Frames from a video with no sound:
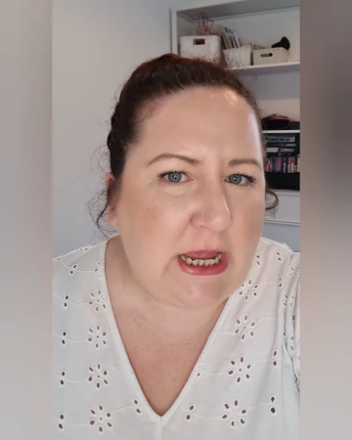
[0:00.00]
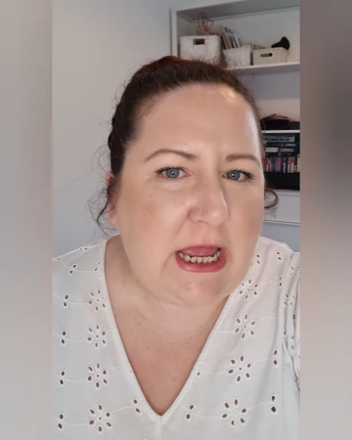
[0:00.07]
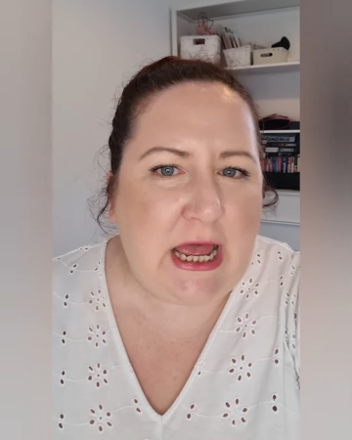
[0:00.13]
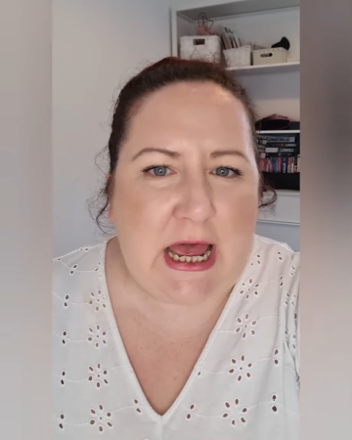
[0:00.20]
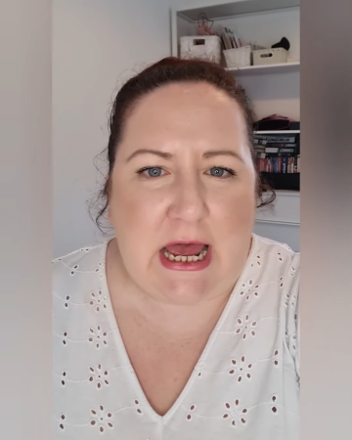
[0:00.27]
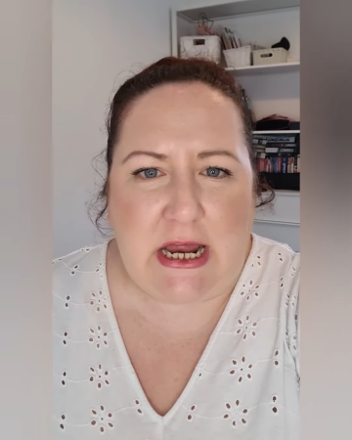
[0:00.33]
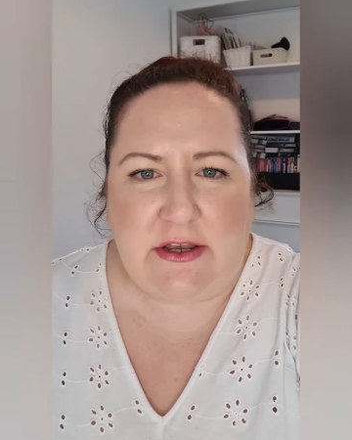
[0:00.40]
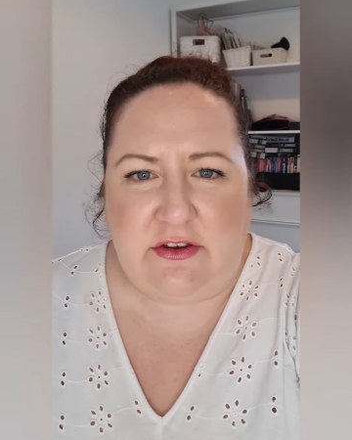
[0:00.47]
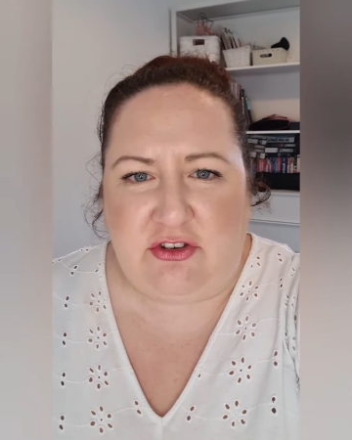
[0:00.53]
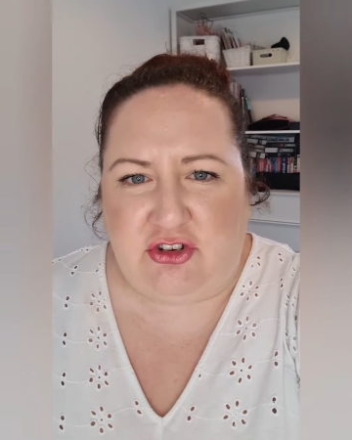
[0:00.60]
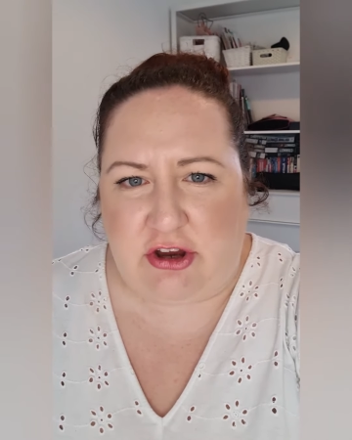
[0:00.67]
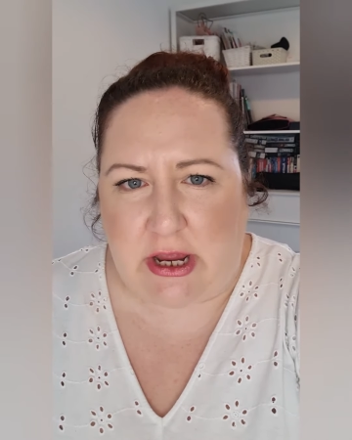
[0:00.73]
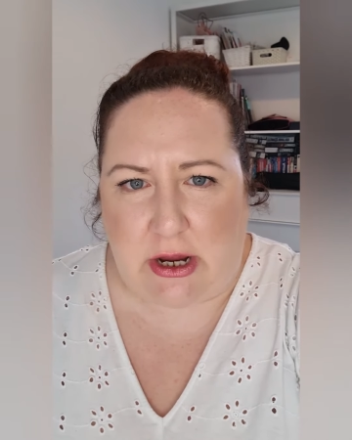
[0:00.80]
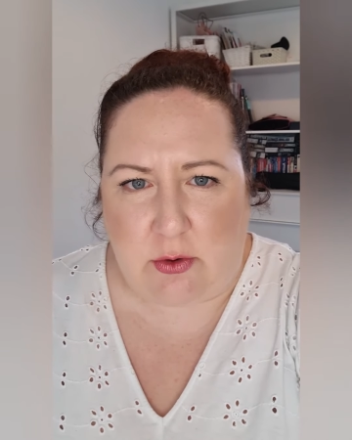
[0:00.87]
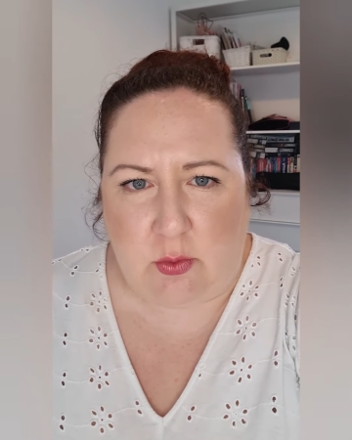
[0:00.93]
how to
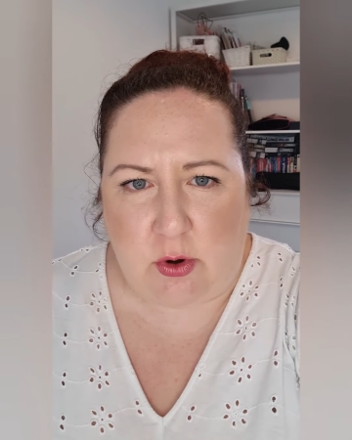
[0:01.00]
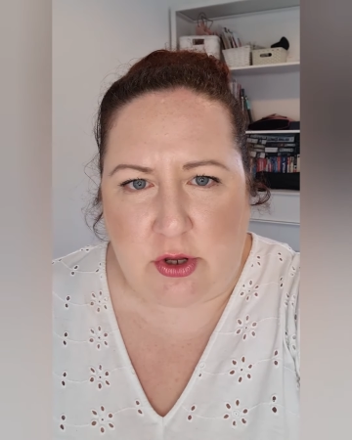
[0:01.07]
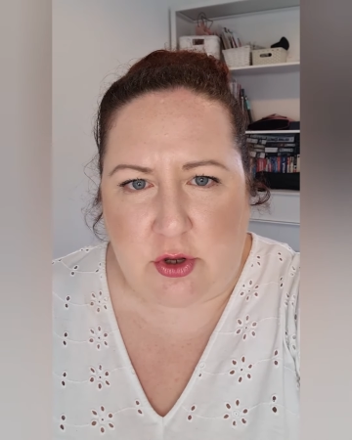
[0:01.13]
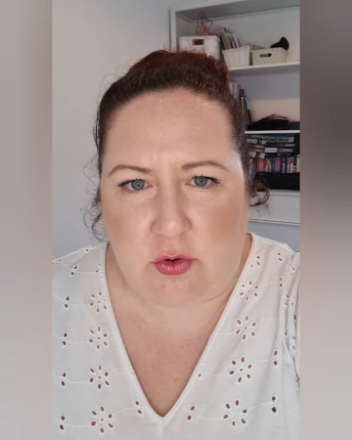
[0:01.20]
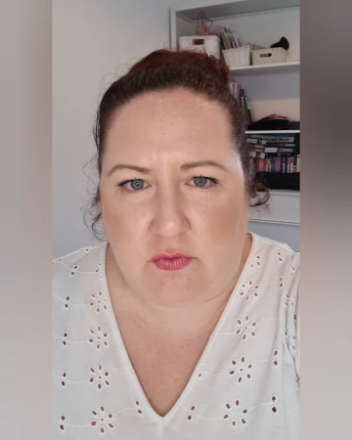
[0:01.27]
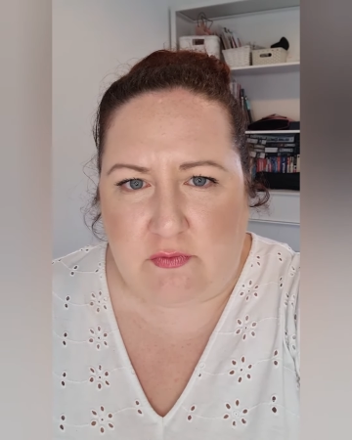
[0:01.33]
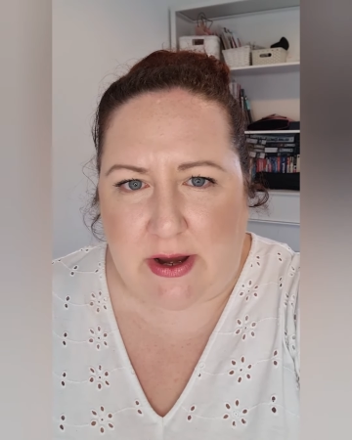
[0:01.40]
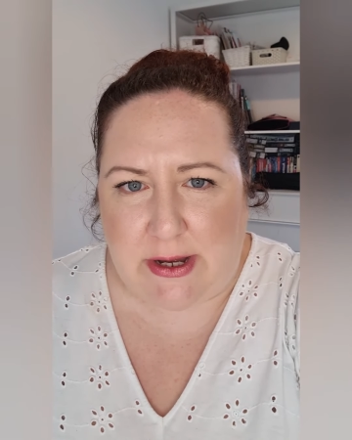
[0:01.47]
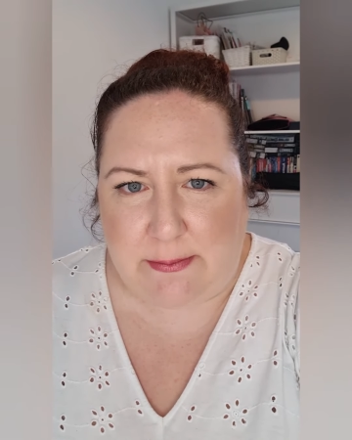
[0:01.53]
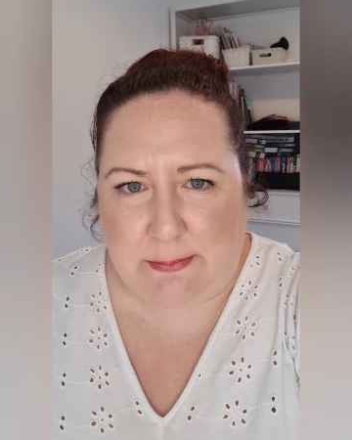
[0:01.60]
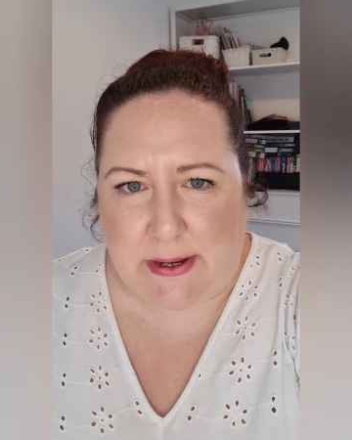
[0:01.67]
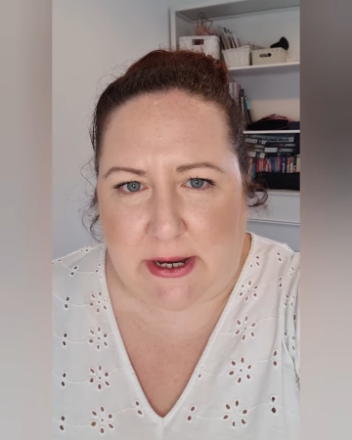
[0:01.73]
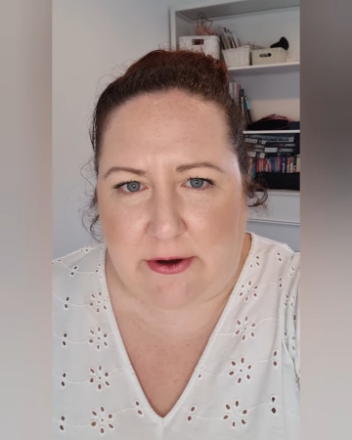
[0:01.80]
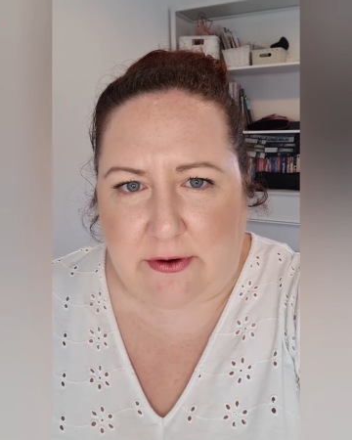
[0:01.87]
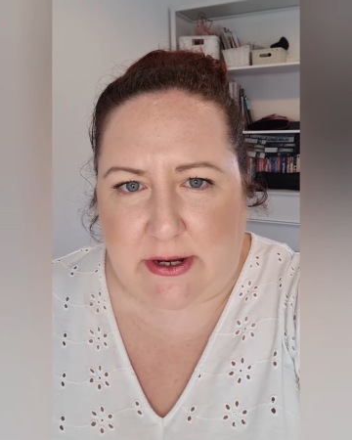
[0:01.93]
check what your rent
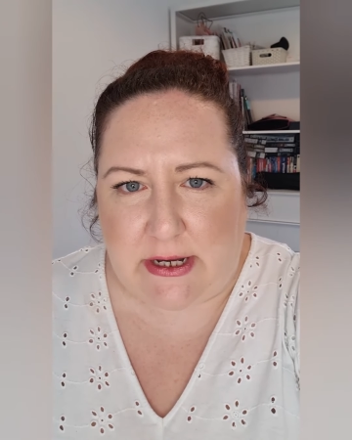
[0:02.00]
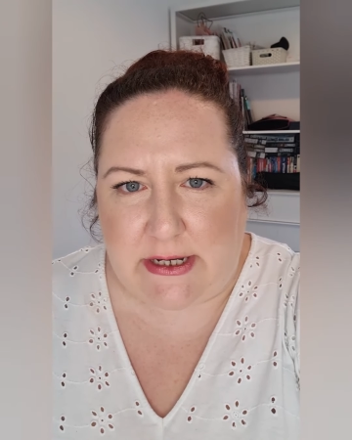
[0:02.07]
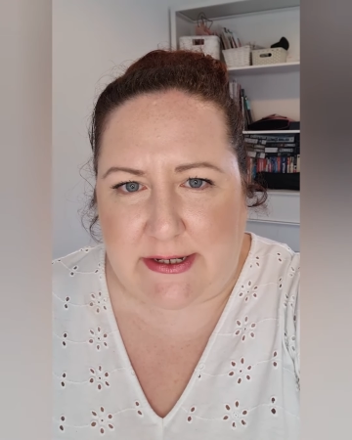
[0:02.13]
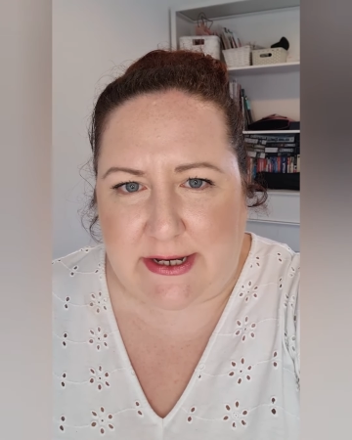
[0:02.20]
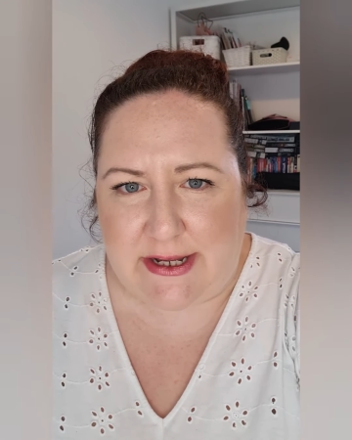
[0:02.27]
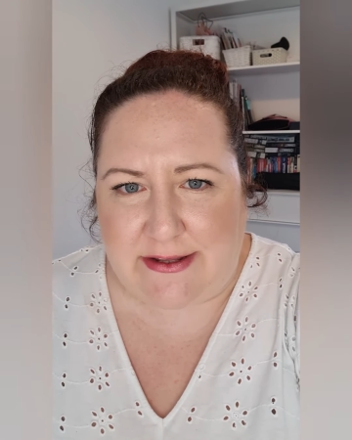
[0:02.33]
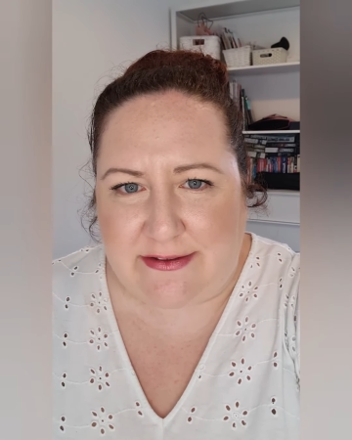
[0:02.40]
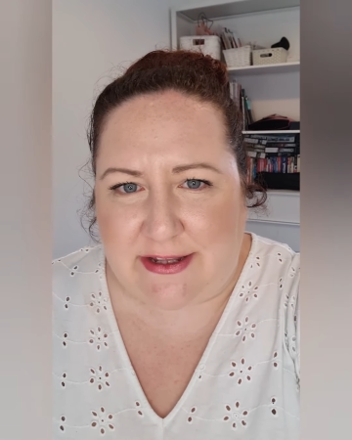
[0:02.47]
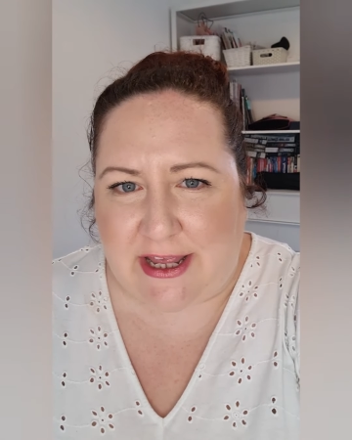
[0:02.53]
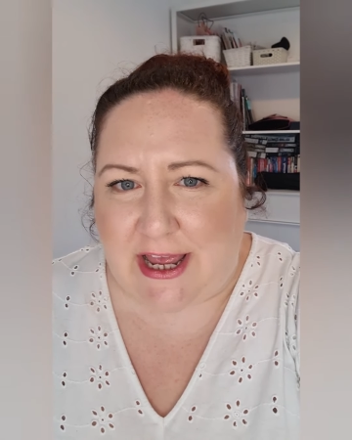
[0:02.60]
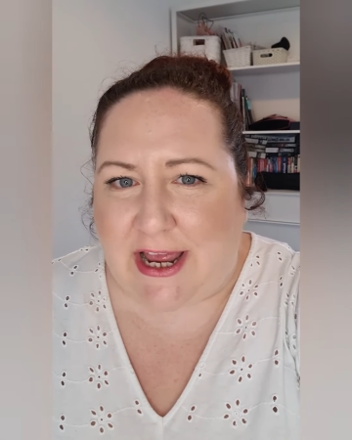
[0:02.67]
period is,